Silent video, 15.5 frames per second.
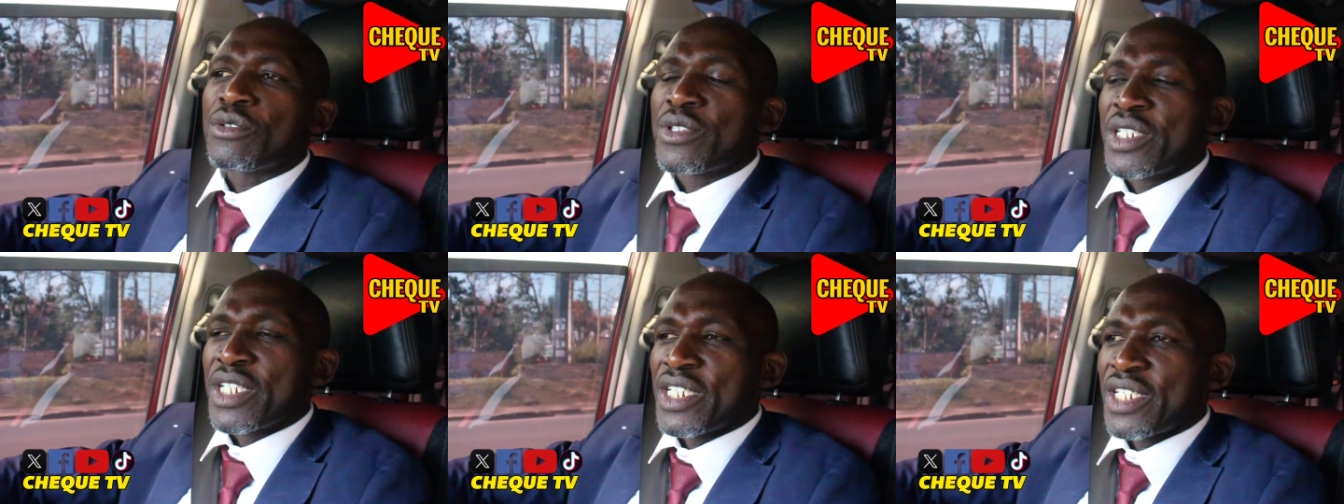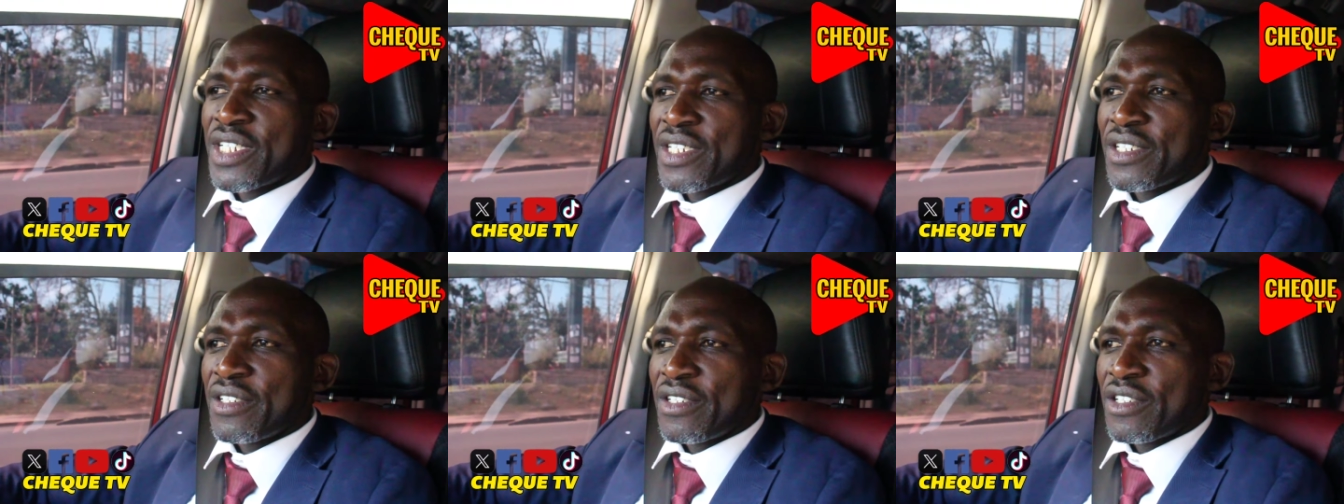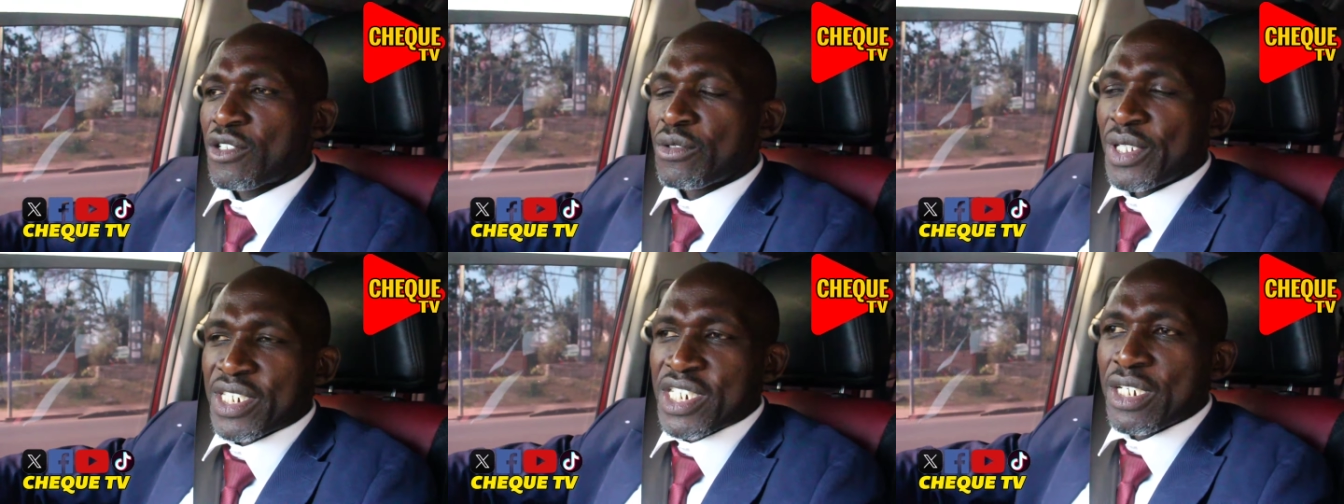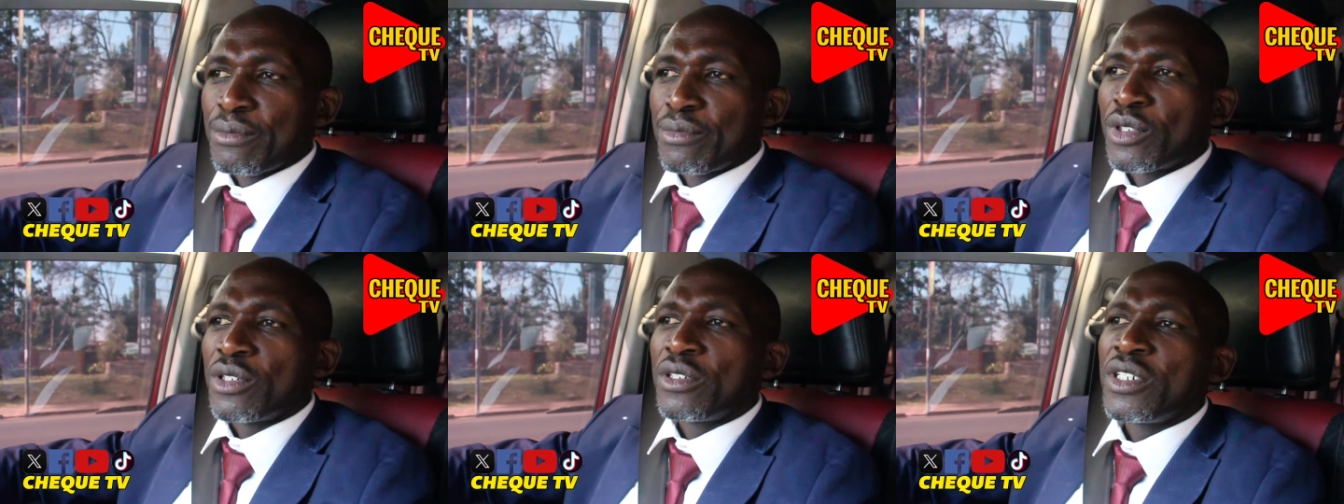to the
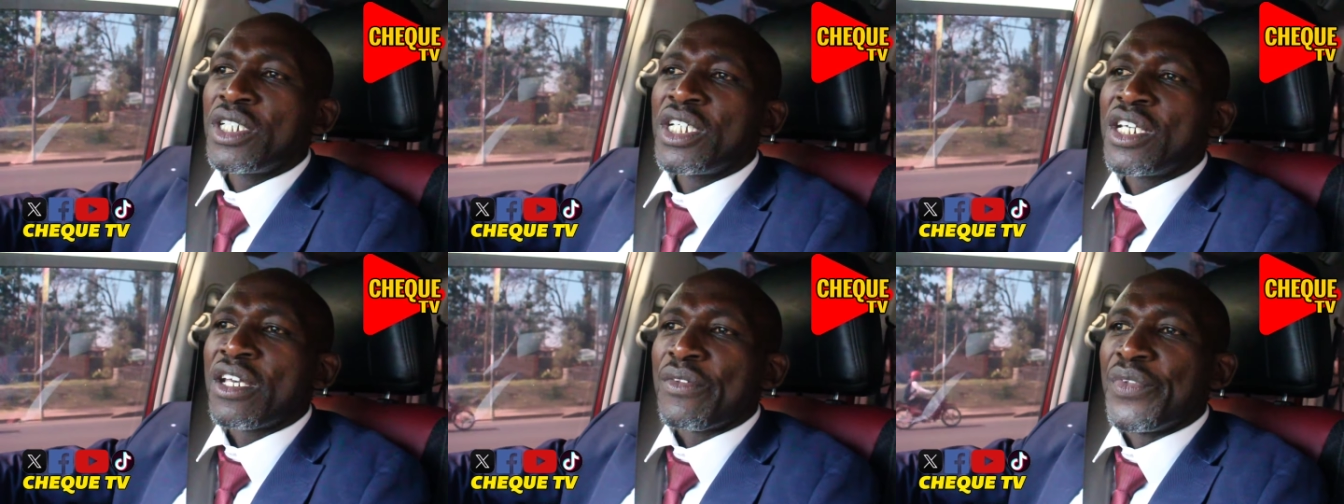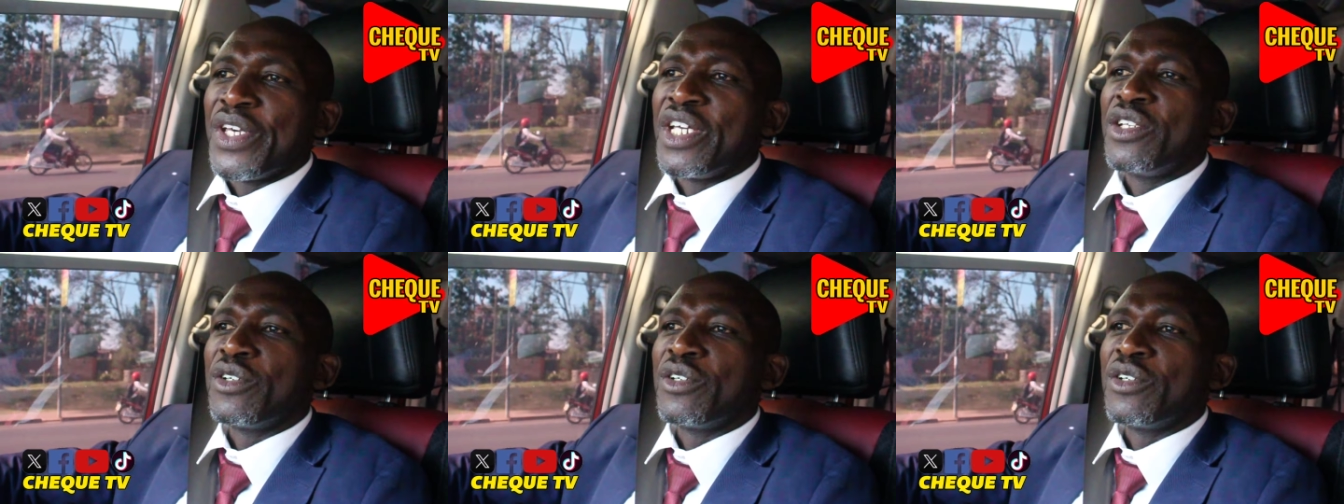table, they